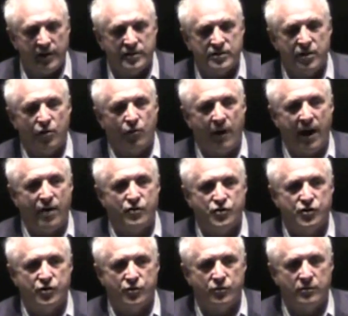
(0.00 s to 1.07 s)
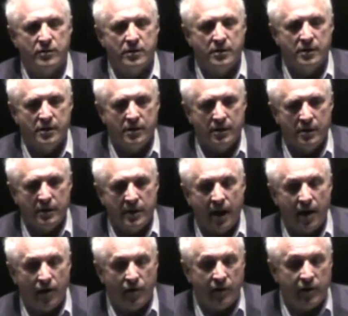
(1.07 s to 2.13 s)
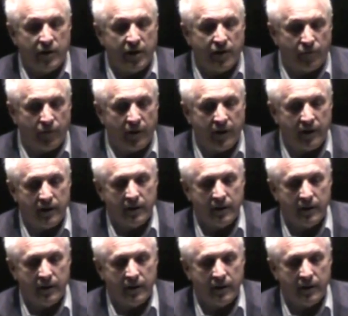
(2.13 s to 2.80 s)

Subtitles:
things that are around you not only are different,